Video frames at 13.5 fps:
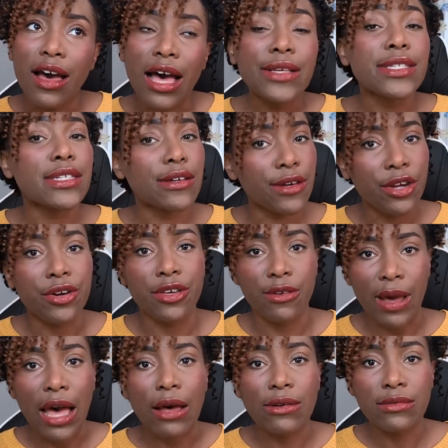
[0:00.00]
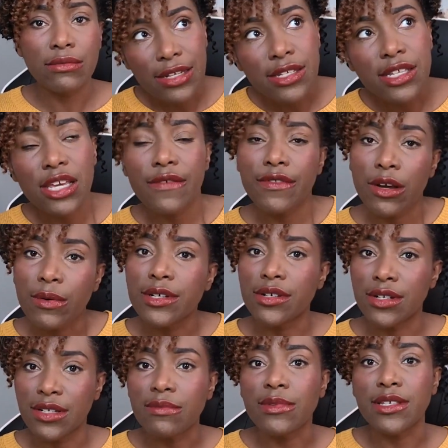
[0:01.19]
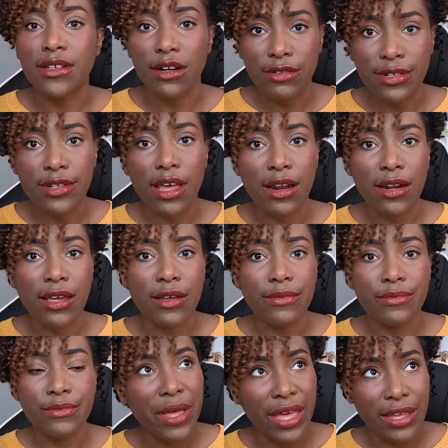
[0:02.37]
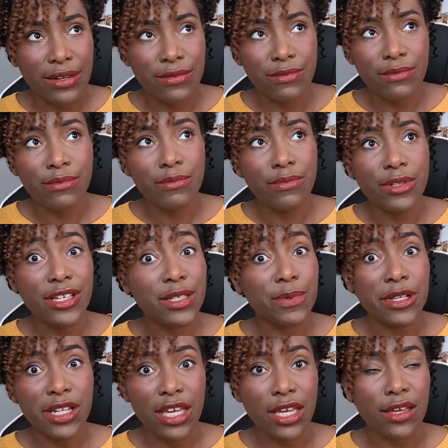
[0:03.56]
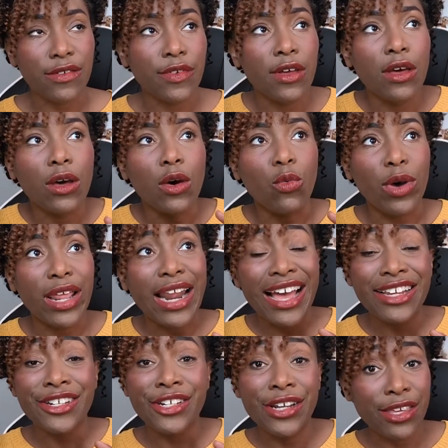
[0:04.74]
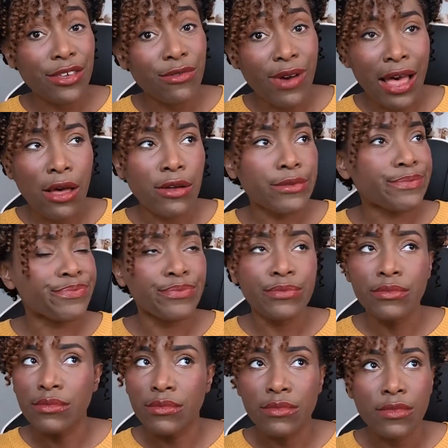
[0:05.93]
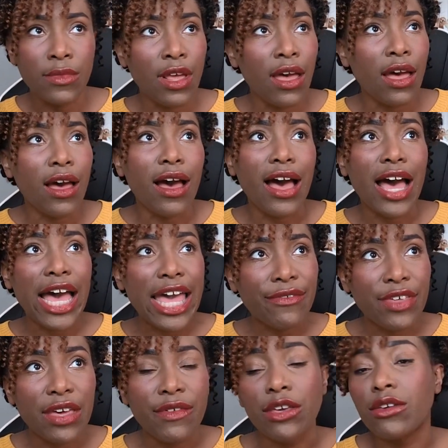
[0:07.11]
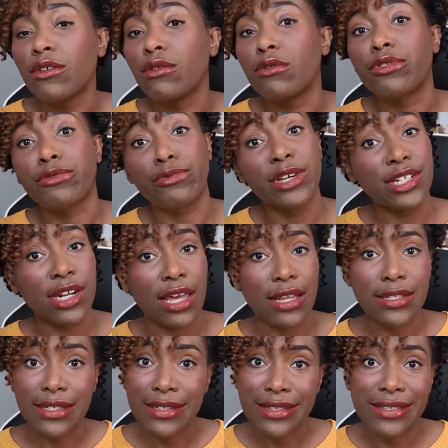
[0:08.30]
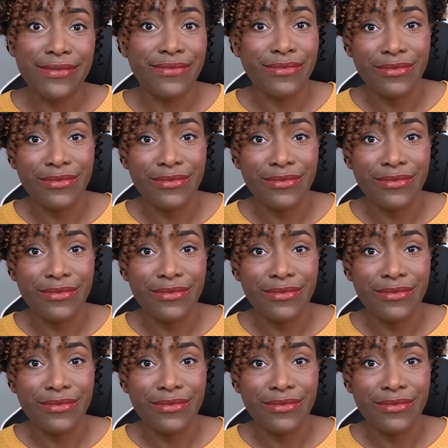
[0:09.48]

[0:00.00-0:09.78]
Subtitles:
I'll still hear you out and see if there was just a misunderstanding. But please believe, when I shut you out, I have given you 3 chances.